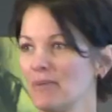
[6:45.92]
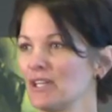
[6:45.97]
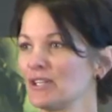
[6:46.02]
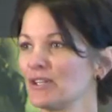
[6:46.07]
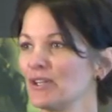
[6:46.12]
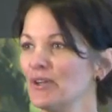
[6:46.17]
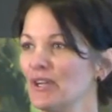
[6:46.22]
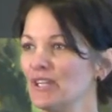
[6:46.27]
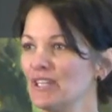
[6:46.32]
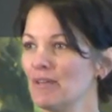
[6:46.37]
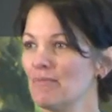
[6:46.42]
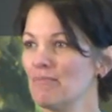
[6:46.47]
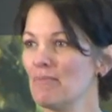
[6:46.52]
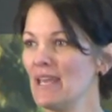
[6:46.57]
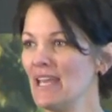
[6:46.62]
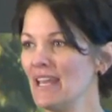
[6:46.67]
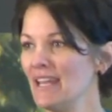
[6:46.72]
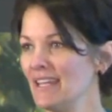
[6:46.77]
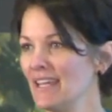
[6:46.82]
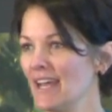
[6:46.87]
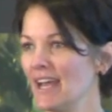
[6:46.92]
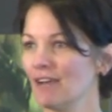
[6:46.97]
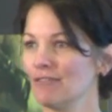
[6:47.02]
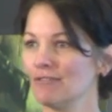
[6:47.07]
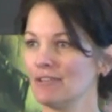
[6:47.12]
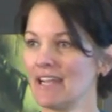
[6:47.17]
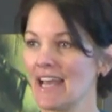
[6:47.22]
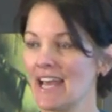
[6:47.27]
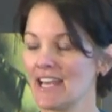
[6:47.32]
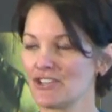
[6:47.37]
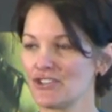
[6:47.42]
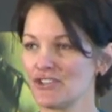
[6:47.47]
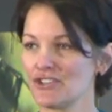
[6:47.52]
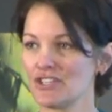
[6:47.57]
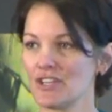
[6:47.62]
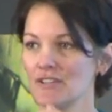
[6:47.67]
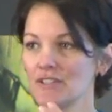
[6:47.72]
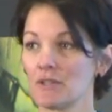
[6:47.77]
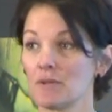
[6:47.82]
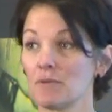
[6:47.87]
including the media,
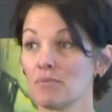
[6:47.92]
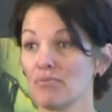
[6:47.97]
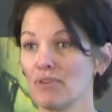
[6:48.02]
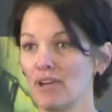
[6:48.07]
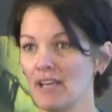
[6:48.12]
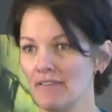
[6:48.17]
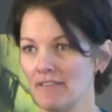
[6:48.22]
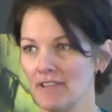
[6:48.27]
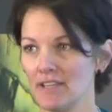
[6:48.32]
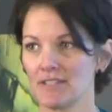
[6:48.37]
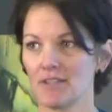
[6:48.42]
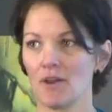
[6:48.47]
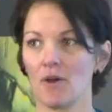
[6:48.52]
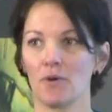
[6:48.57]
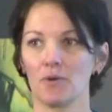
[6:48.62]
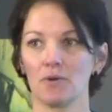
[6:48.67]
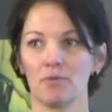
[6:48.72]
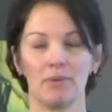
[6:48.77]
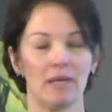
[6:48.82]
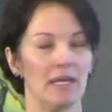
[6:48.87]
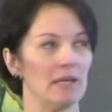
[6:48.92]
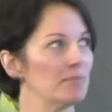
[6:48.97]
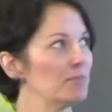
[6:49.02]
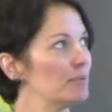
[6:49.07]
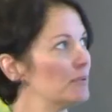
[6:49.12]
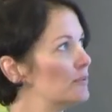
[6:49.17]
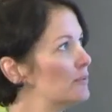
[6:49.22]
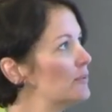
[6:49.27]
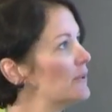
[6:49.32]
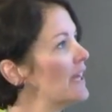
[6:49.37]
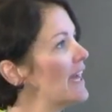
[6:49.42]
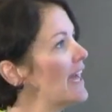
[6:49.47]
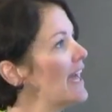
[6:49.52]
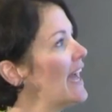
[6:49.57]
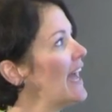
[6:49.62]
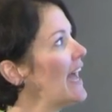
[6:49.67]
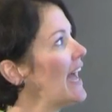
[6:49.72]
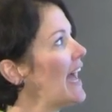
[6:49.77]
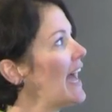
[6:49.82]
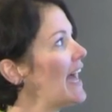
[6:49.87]
relationships with previous older people.
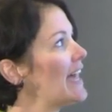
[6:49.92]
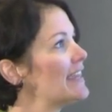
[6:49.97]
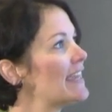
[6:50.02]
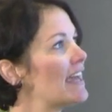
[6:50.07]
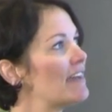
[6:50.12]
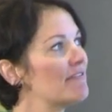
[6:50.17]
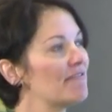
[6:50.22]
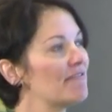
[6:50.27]
And they